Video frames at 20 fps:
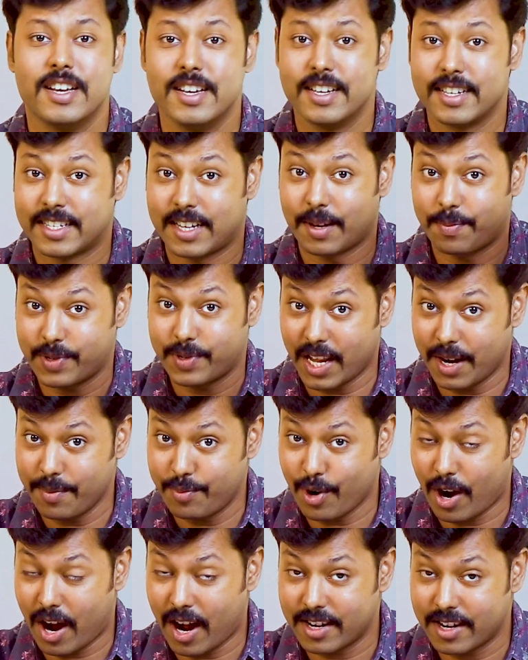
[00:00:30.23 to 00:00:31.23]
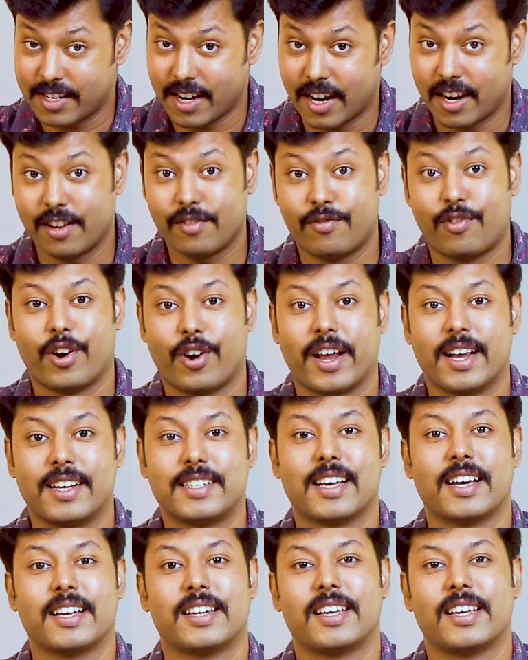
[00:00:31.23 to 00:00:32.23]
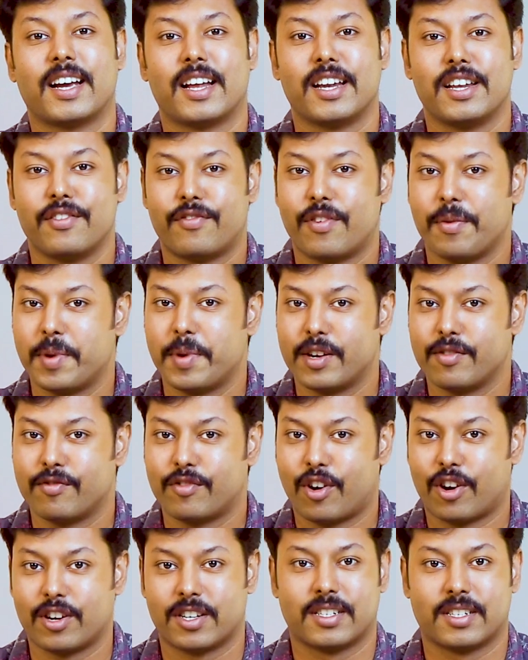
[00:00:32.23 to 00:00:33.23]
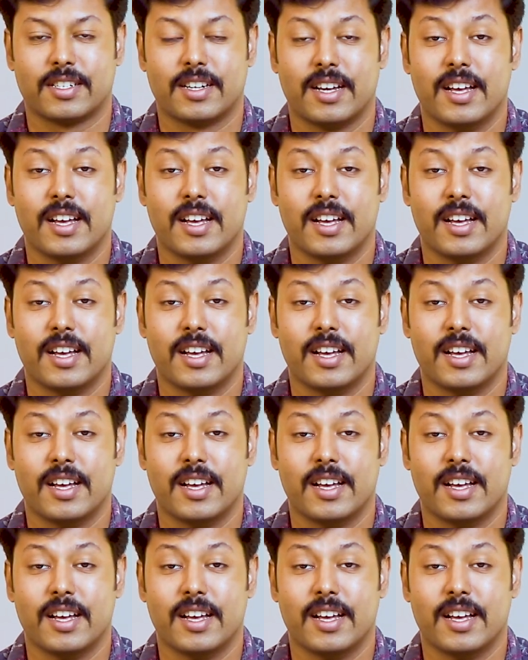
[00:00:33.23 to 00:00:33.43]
Subscribe to our channel for exciting and informative content.